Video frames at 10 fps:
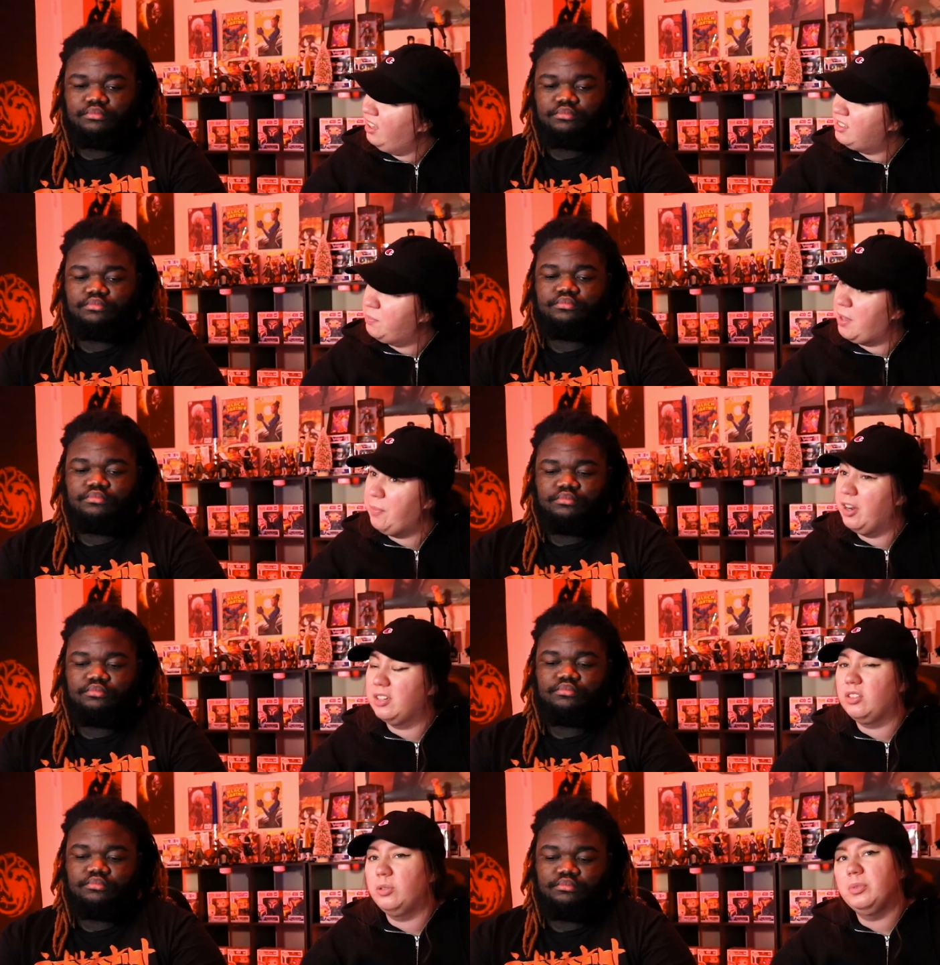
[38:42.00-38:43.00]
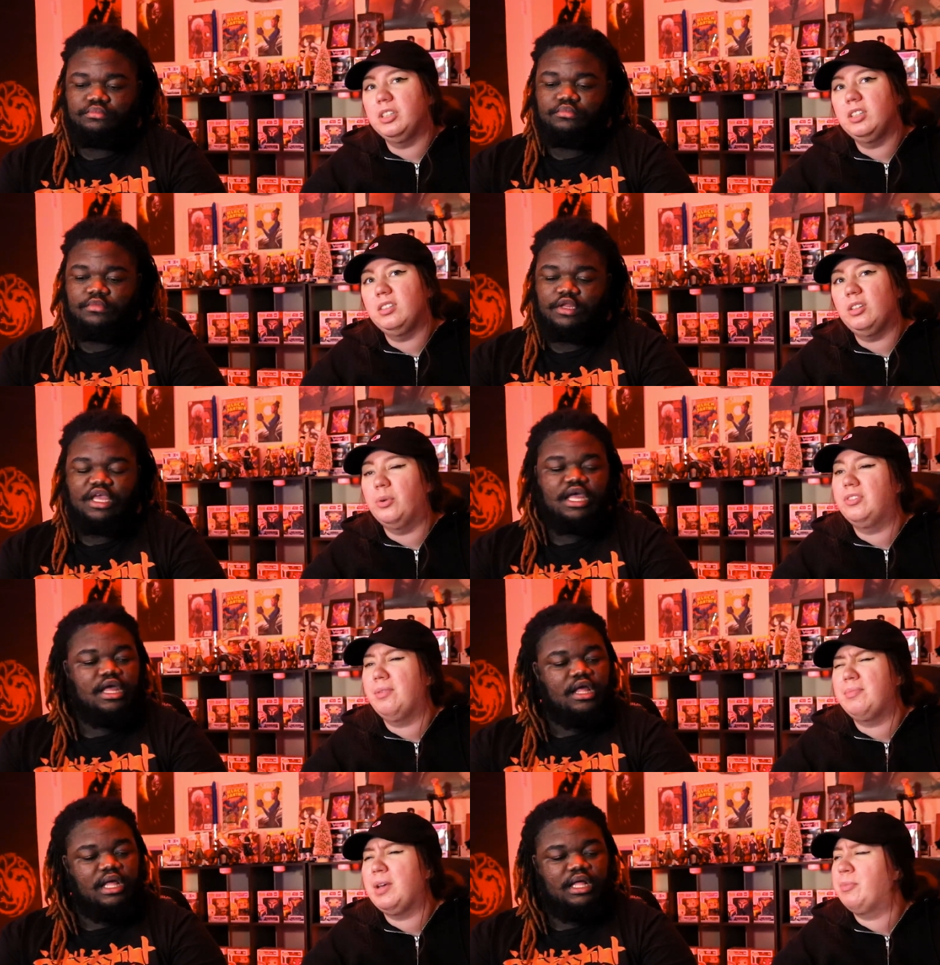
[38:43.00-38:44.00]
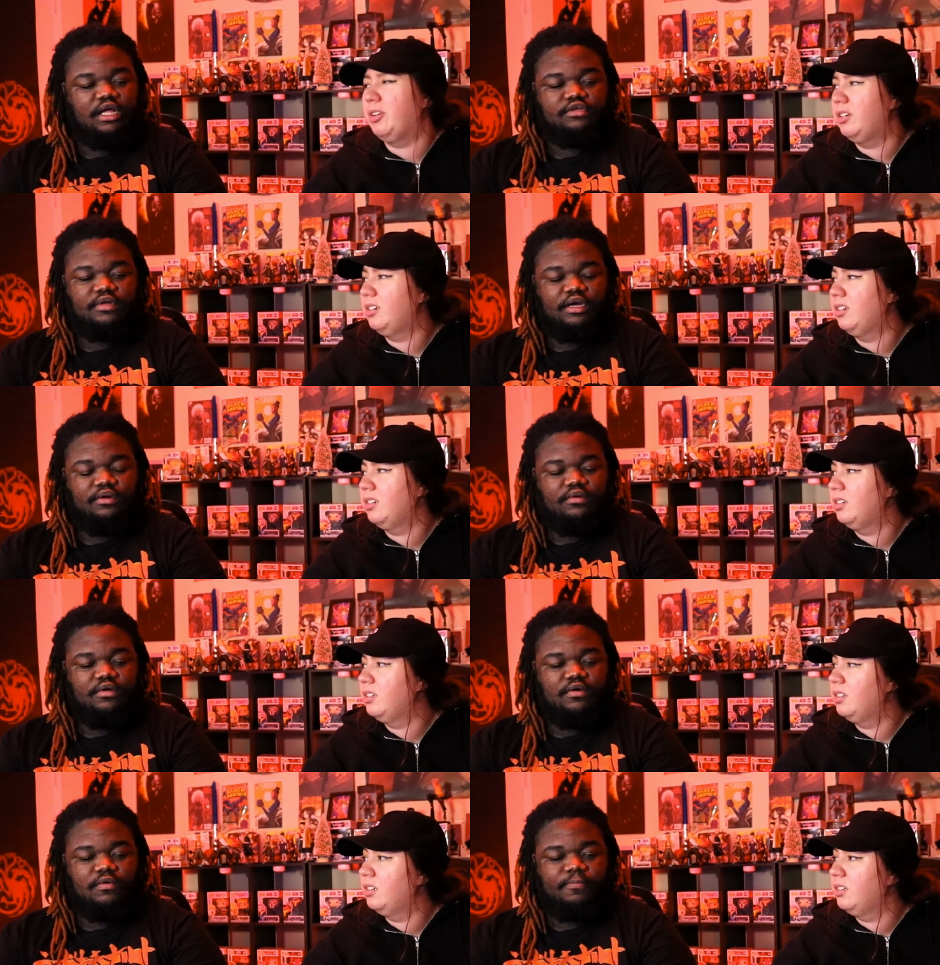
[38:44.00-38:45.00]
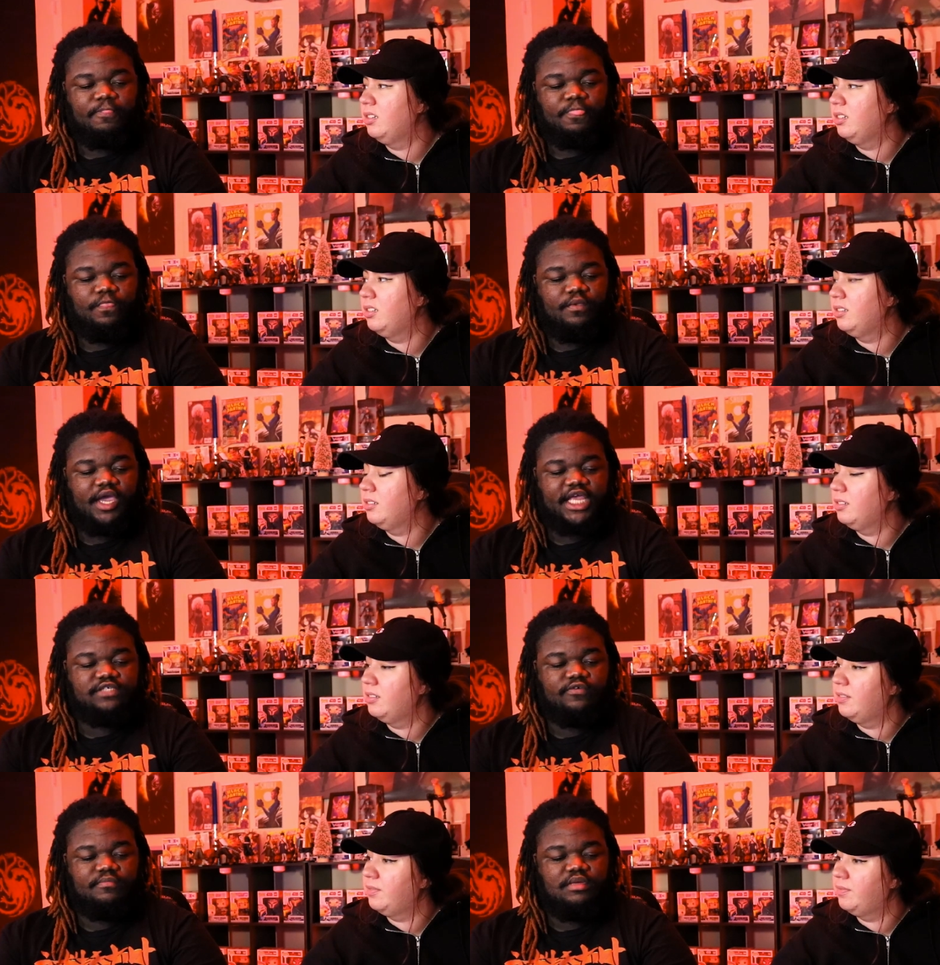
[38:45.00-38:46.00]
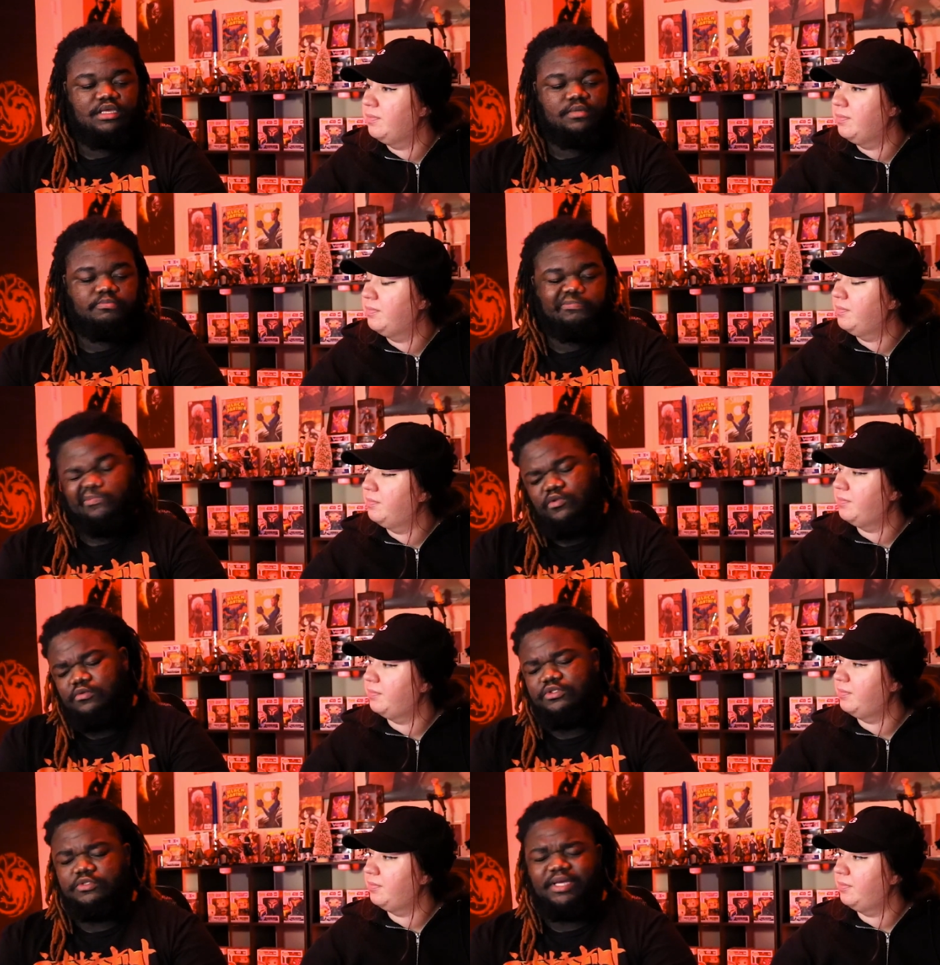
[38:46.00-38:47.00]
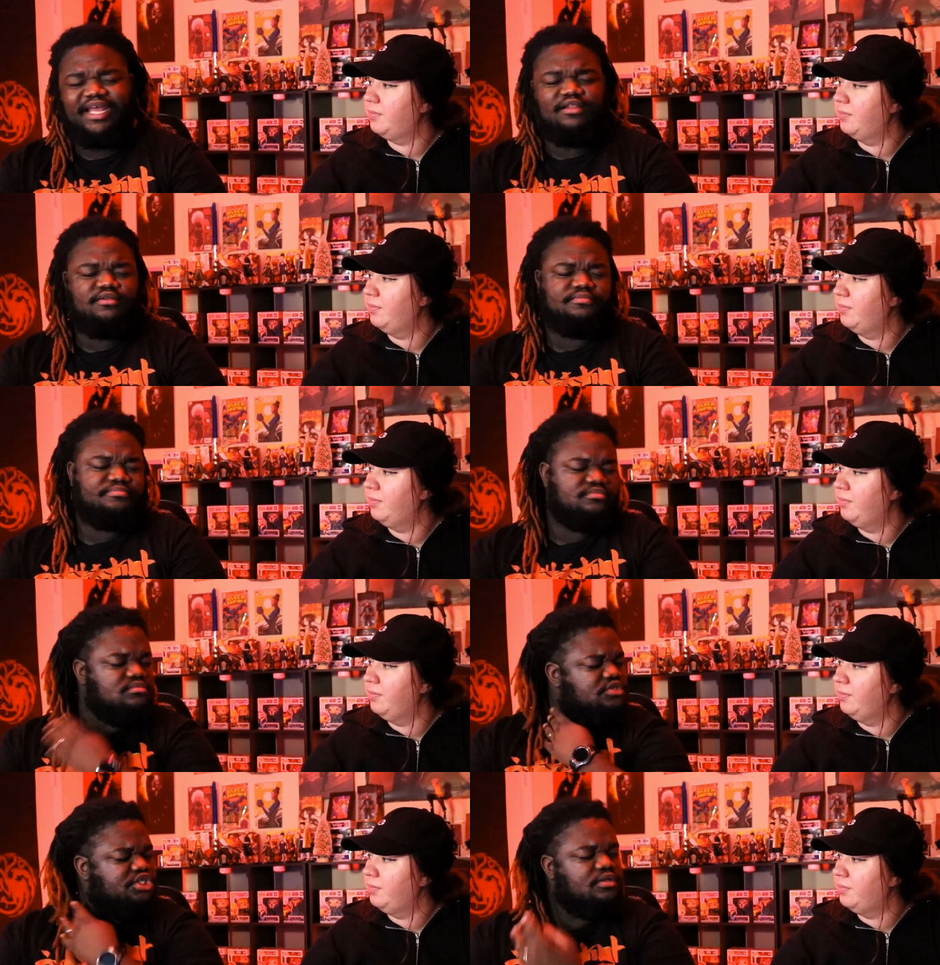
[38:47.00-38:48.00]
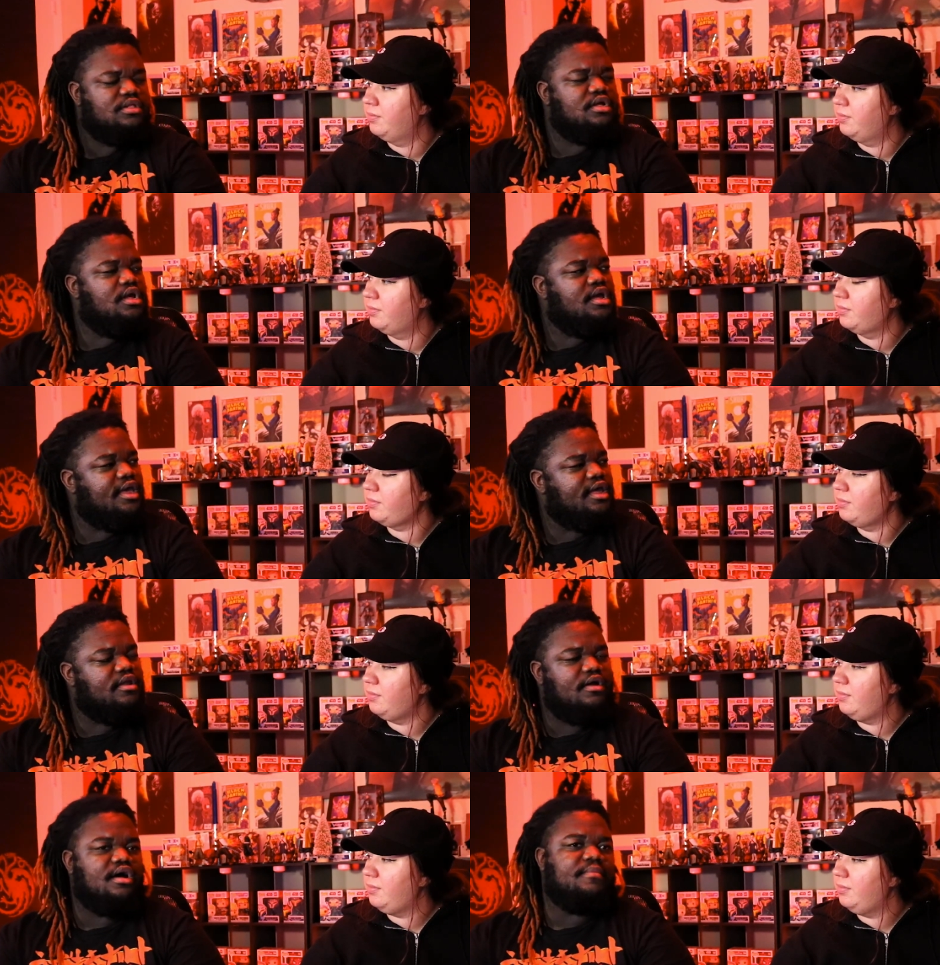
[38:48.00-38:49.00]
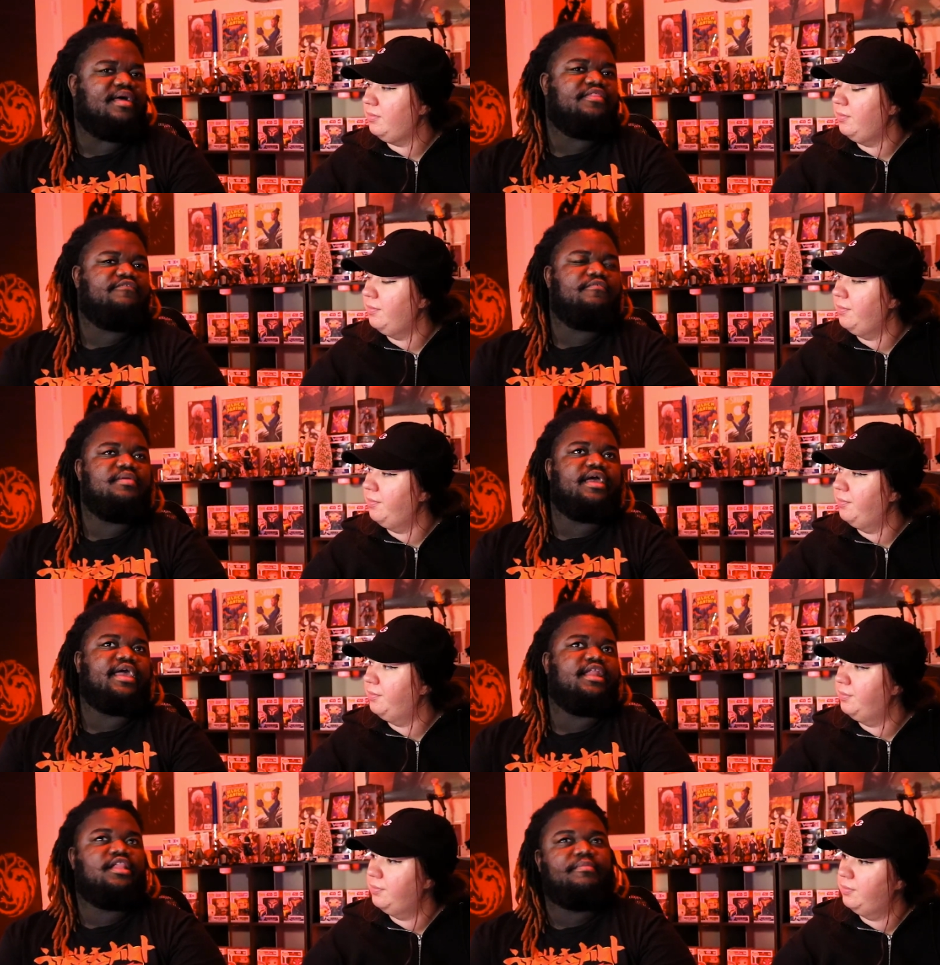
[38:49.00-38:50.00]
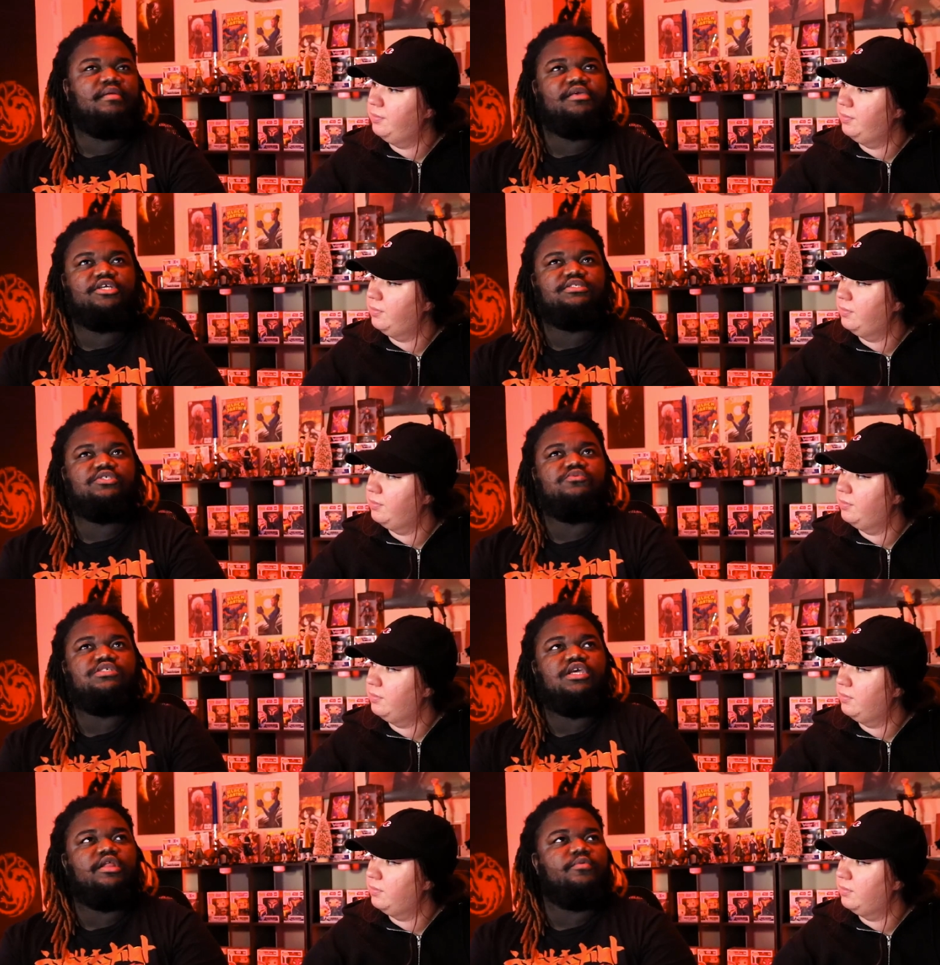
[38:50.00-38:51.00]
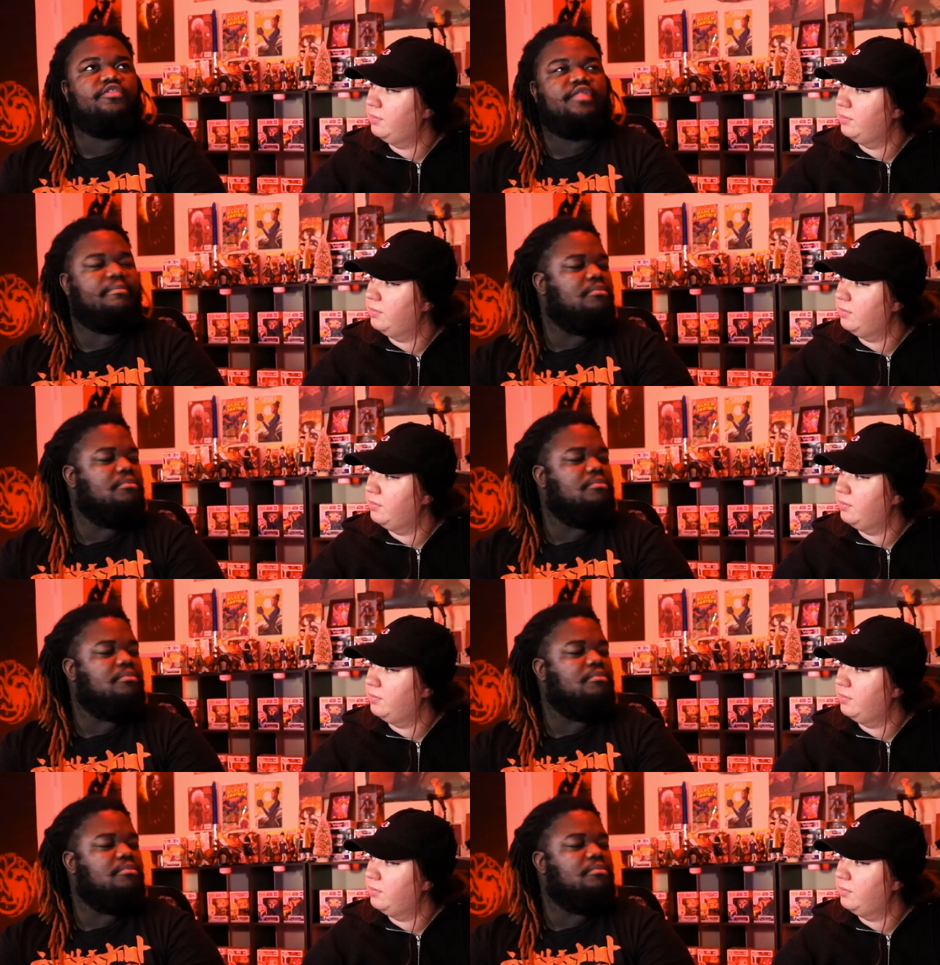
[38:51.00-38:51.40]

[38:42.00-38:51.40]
Speaker 1: September, October? No, September. No,
Speaker 2: I guess for me, excuse me, I had a little choke. Yeah, no, I think for me, I kind of like maybe associate it with like